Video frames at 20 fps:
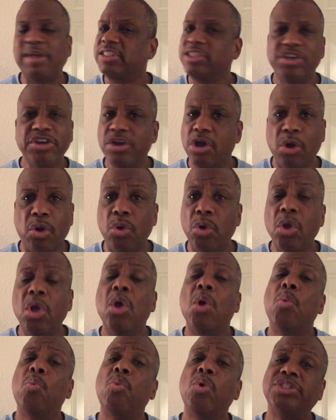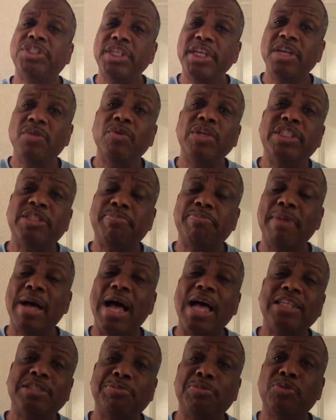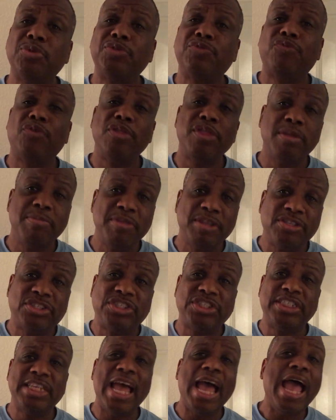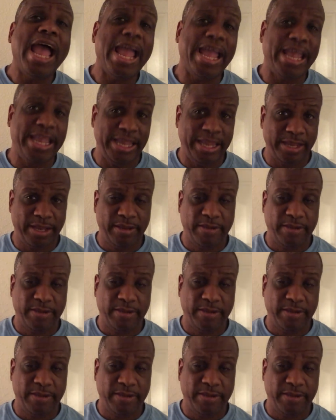I said, no, what's irresponsible is for them to stay.